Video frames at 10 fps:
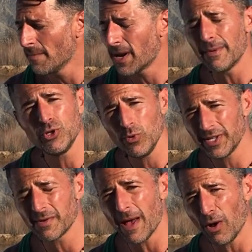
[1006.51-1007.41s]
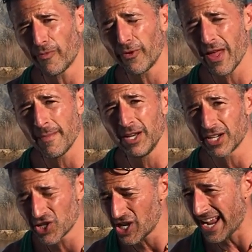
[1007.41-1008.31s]
But I'm doing some help for them in
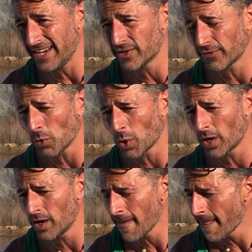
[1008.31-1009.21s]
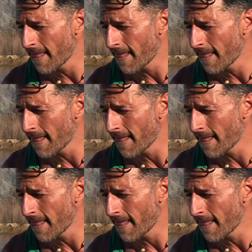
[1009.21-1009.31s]
exchange for